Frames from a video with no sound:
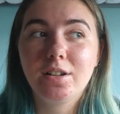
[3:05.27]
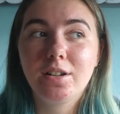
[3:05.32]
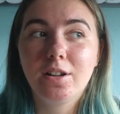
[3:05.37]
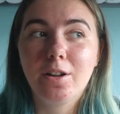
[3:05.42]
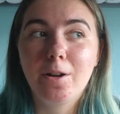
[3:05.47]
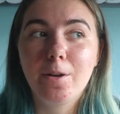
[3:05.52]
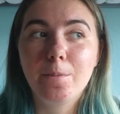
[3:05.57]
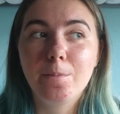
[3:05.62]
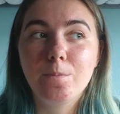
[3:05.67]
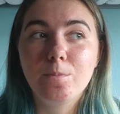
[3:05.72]

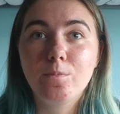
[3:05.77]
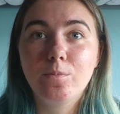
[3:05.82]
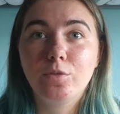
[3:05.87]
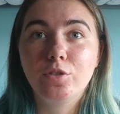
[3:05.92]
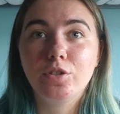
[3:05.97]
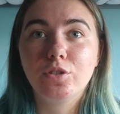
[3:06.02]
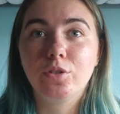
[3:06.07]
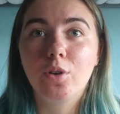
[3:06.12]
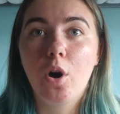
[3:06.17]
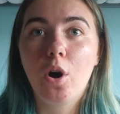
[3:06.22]

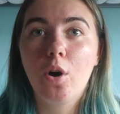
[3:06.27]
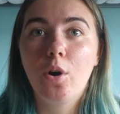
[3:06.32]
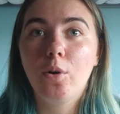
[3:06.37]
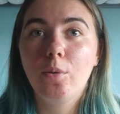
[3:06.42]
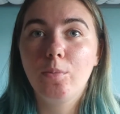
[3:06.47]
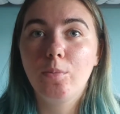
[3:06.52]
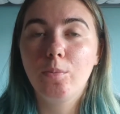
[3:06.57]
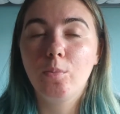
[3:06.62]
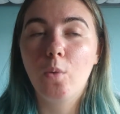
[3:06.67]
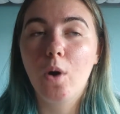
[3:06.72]
was
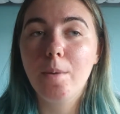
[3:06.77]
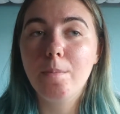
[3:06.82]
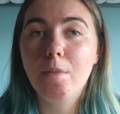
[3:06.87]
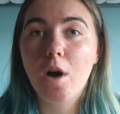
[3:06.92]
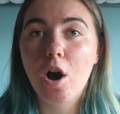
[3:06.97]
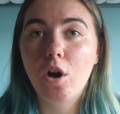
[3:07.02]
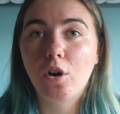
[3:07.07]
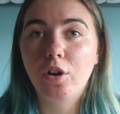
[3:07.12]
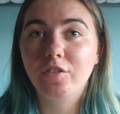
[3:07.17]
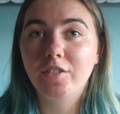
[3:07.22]
one
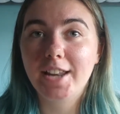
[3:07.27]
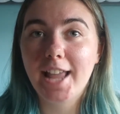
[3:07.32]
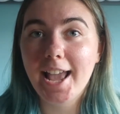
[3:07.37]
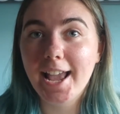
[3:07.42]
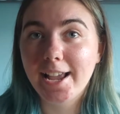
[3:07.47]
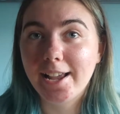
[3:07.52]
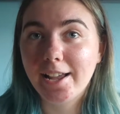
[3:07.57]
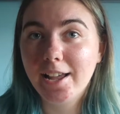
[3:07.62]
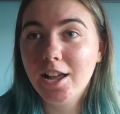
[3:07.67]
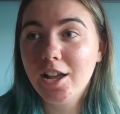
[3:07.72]
mark off an
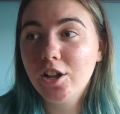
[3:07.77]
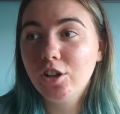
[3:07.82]
A.